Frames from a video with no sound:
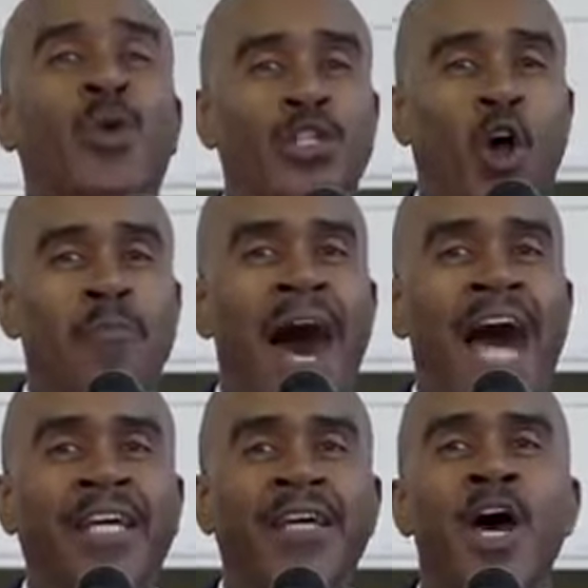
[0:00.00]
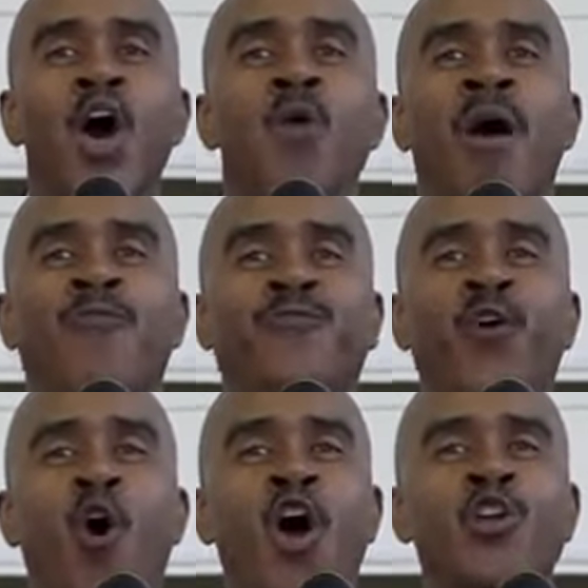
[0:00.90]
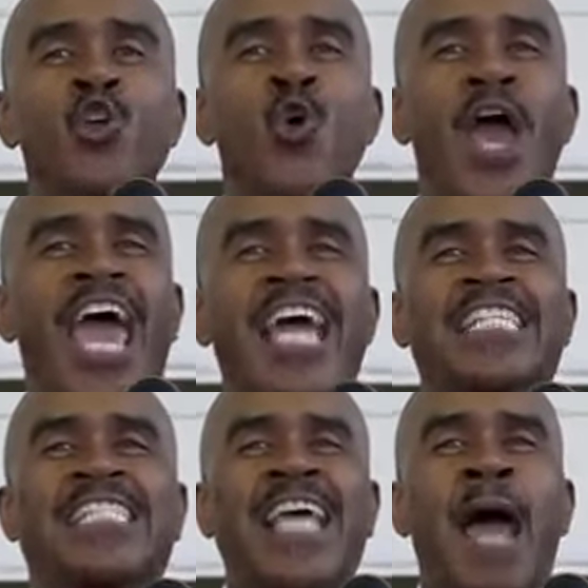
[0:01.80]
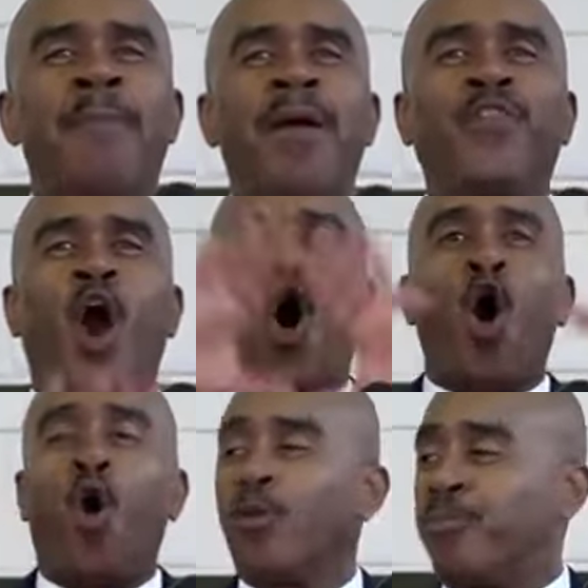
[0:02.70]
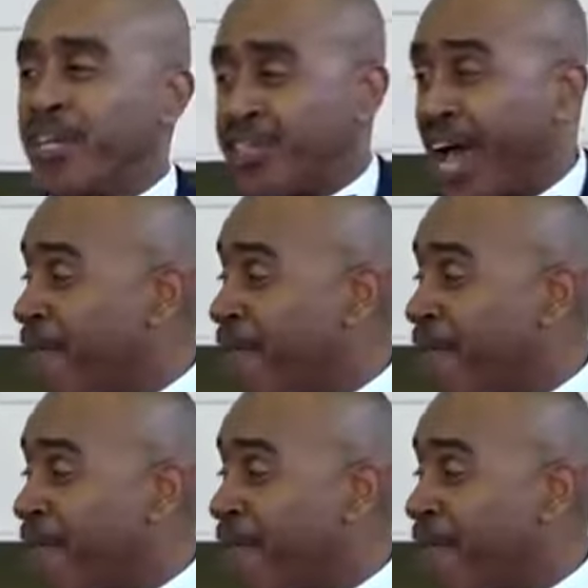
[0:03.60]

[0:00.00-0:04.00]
with nobody before you examine the whole picture.